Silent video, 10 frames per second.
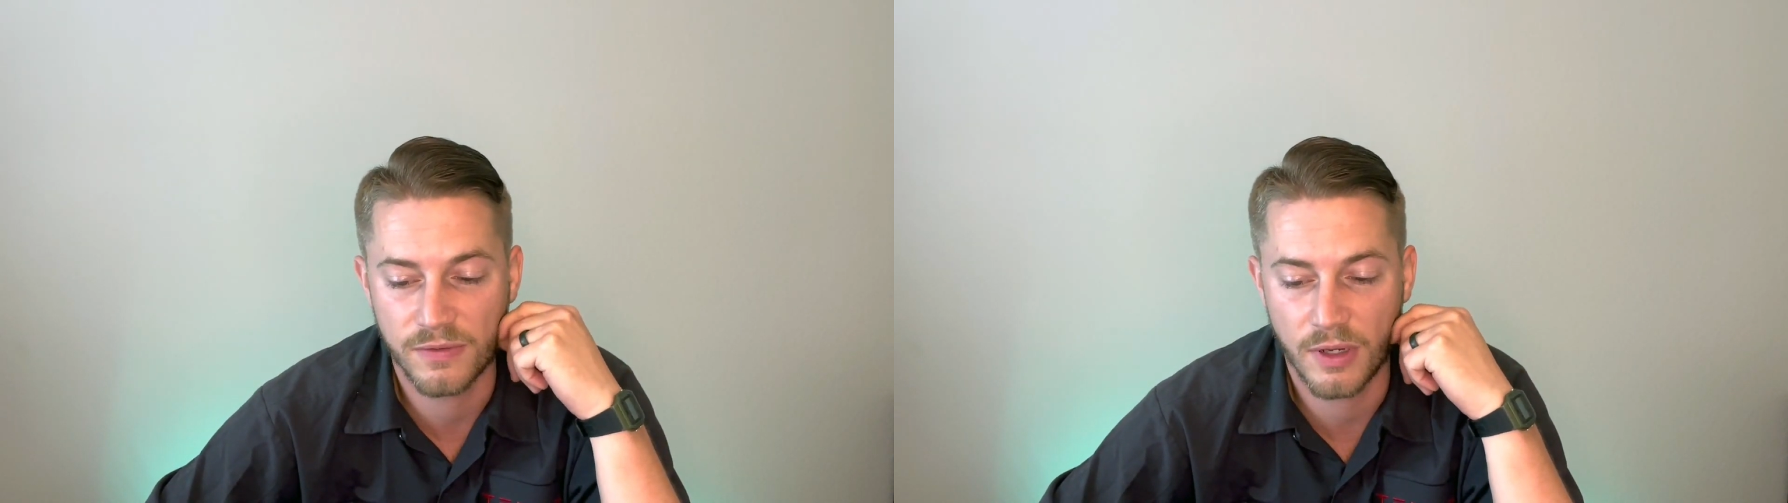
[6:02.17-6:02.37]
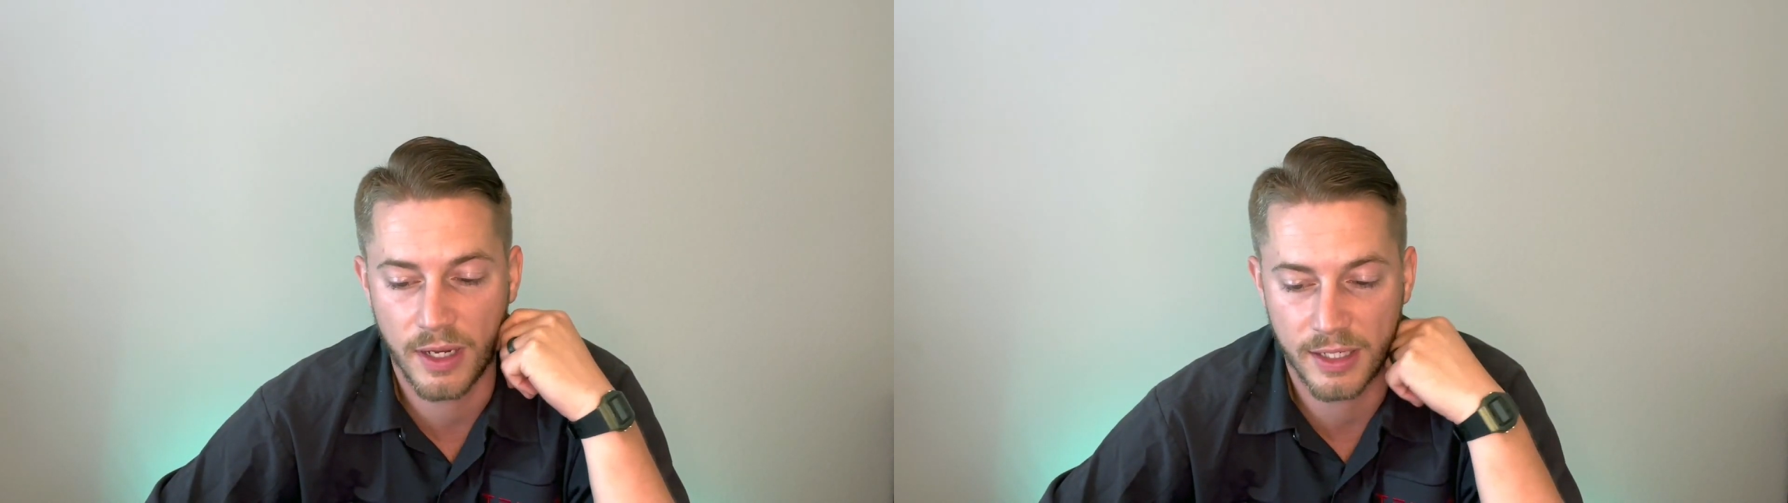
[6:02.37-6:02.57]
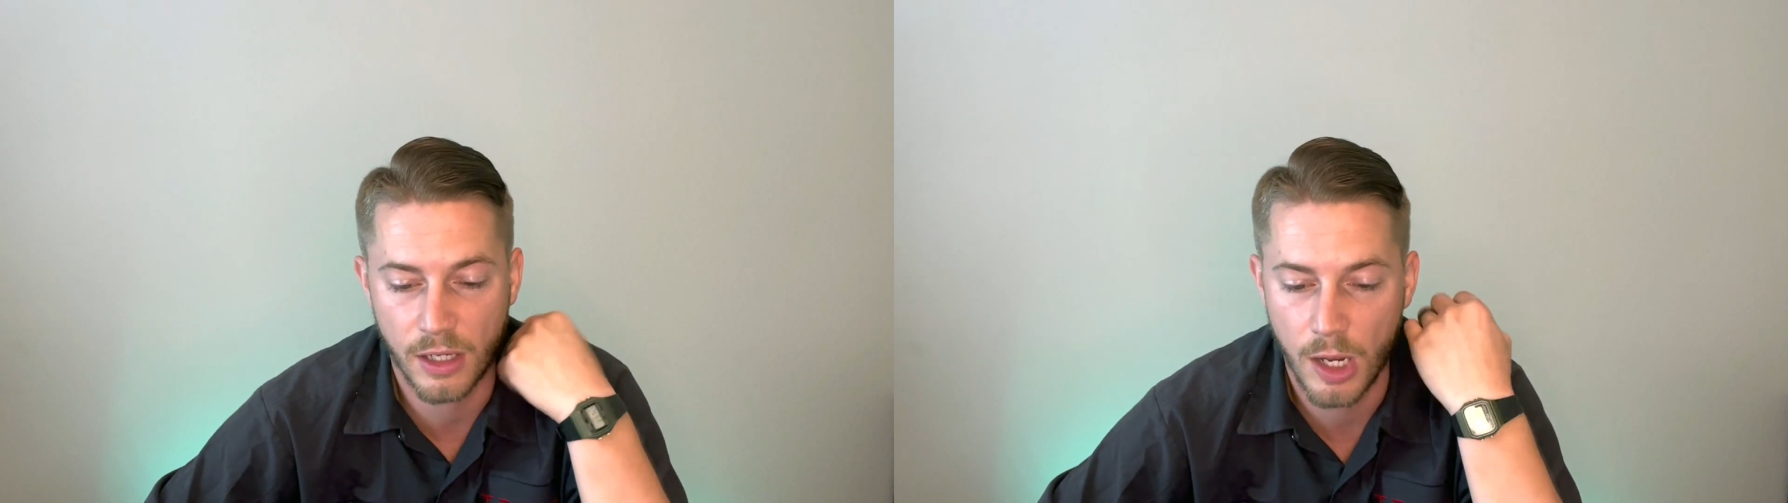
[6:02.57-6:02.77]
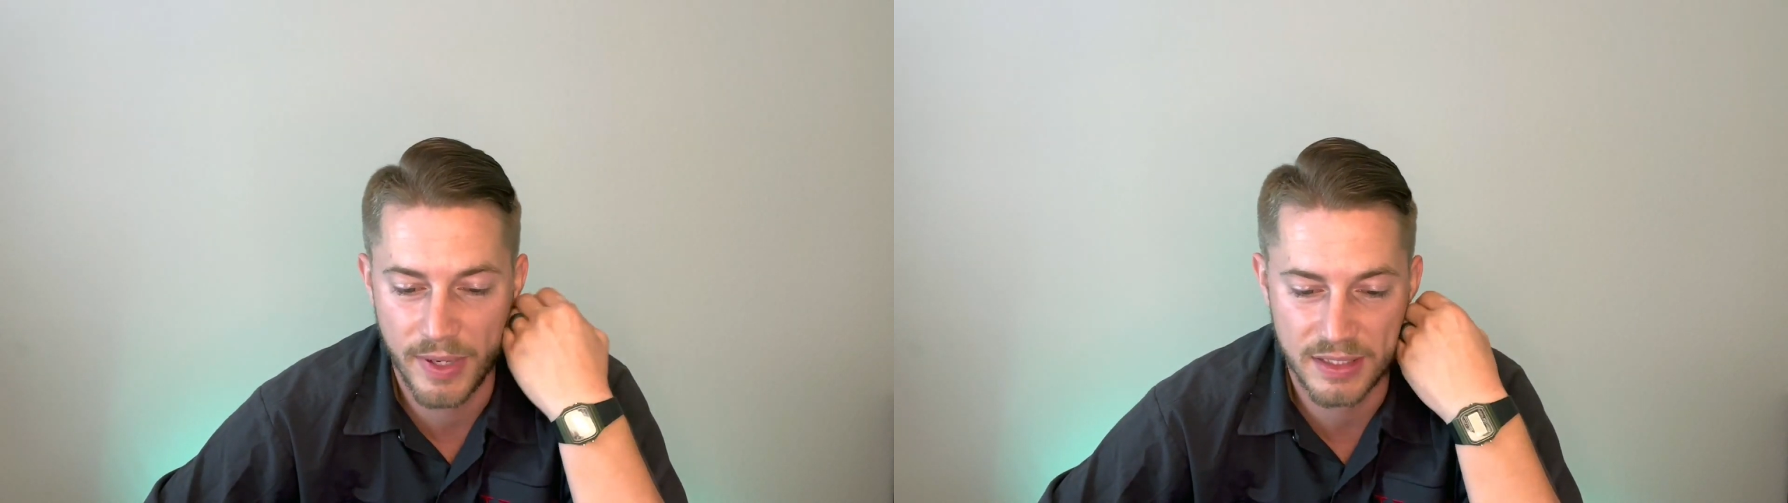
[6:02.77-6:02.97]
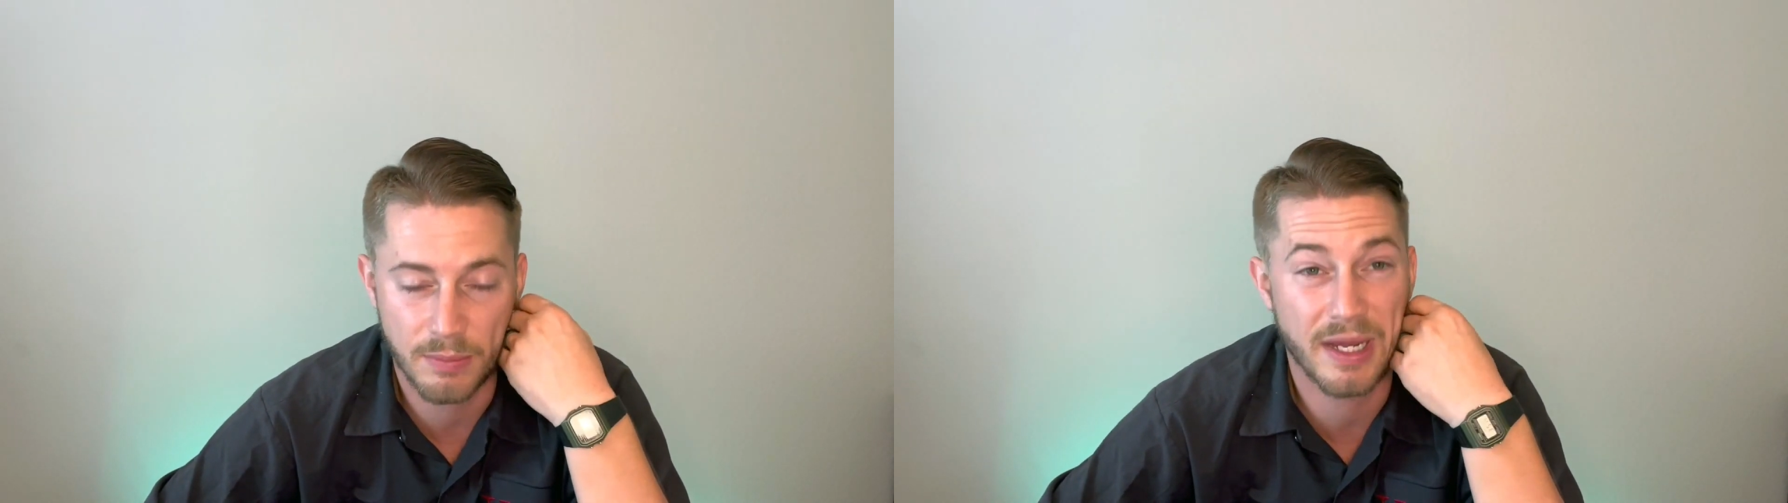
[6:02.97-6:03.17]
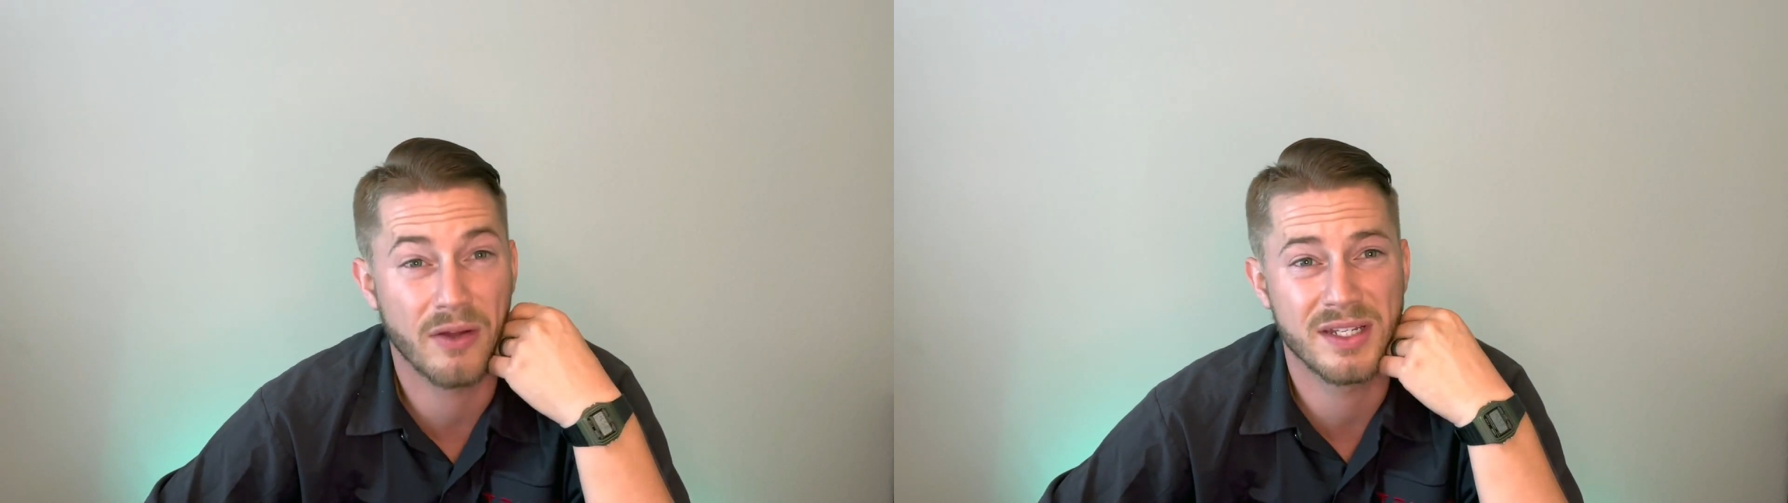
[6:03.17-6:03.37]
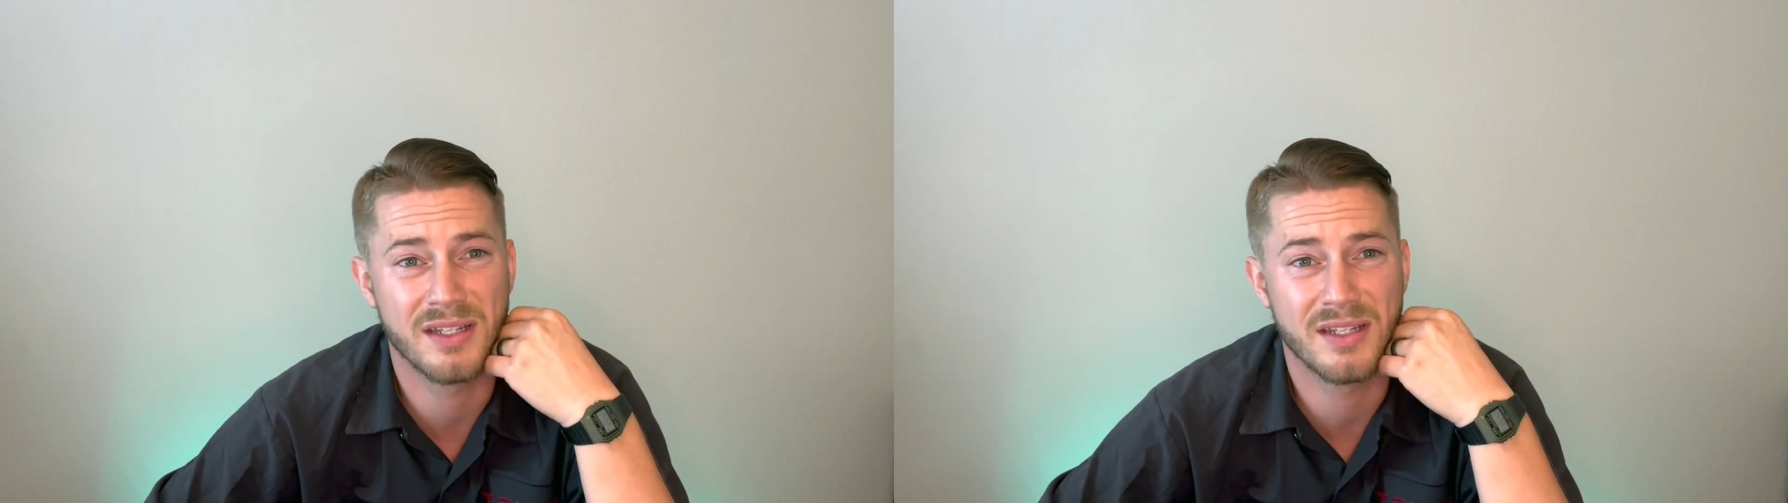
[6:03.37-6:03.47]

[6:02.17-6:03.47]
a comment about